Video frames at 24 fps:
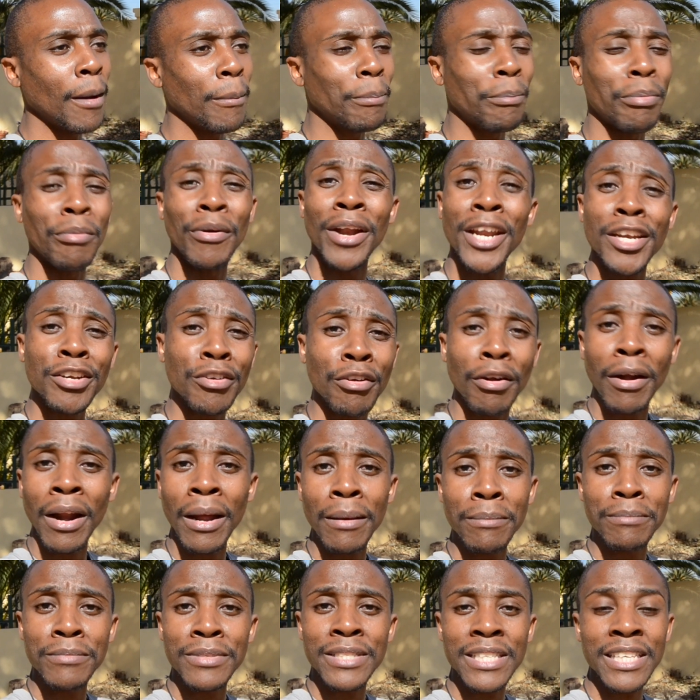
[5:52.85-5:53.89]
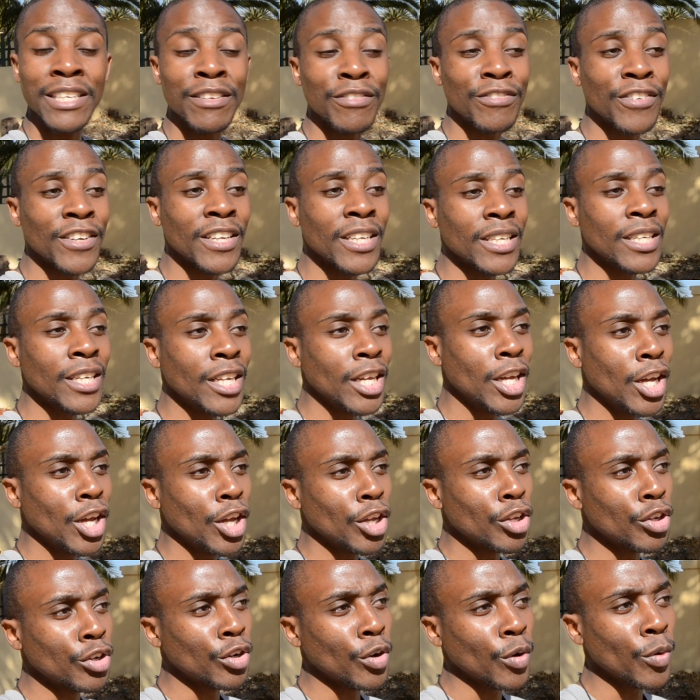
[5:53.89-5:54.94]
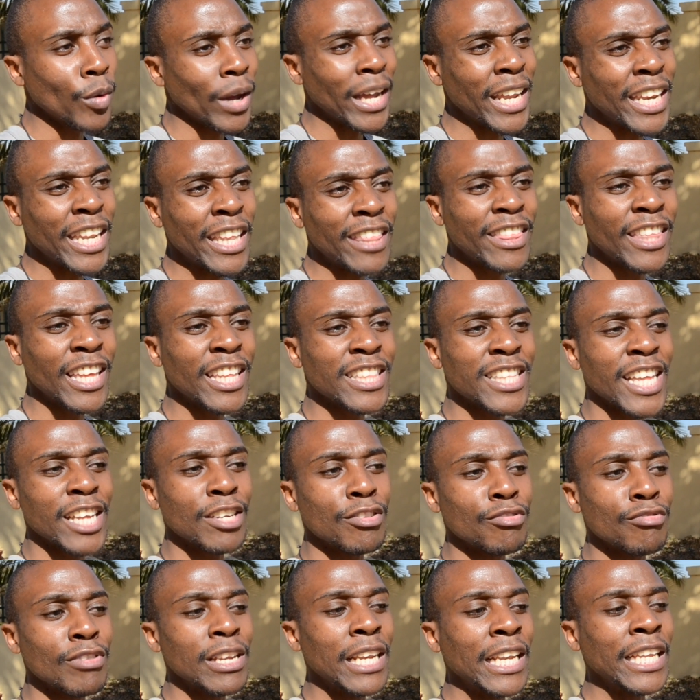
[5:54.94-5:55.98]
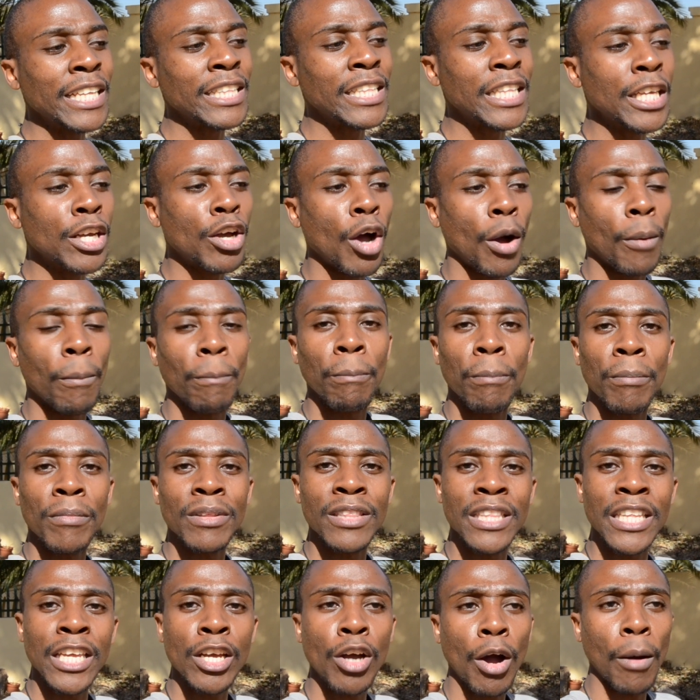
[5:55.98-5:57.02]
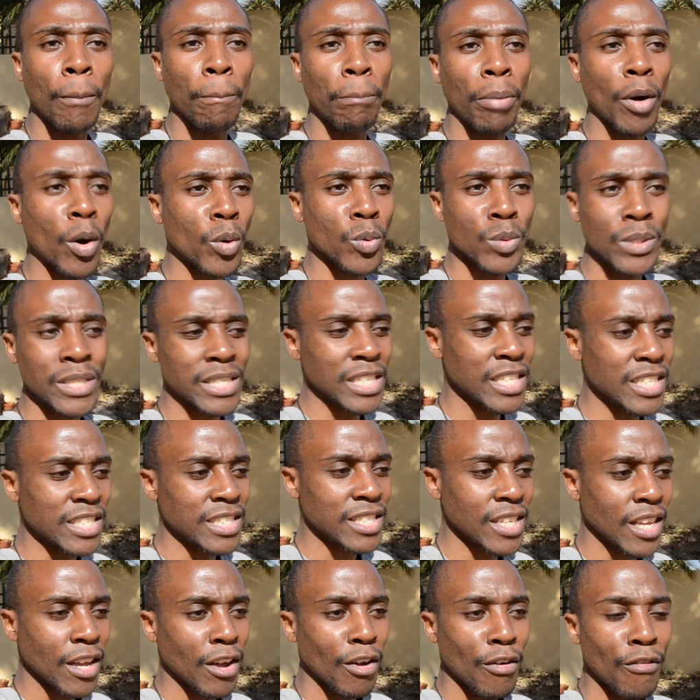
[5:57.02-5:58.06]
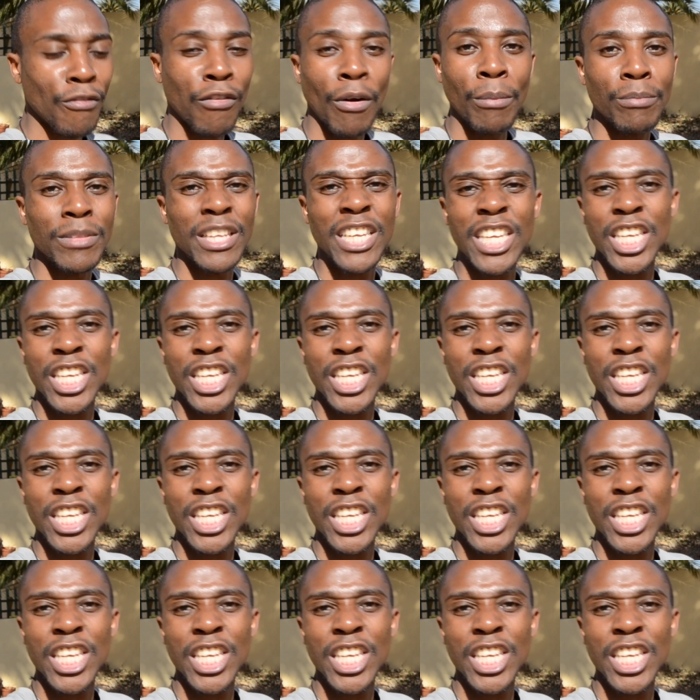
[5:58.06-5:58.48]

breadcrumbs, even, you know, anything that really decomposes from the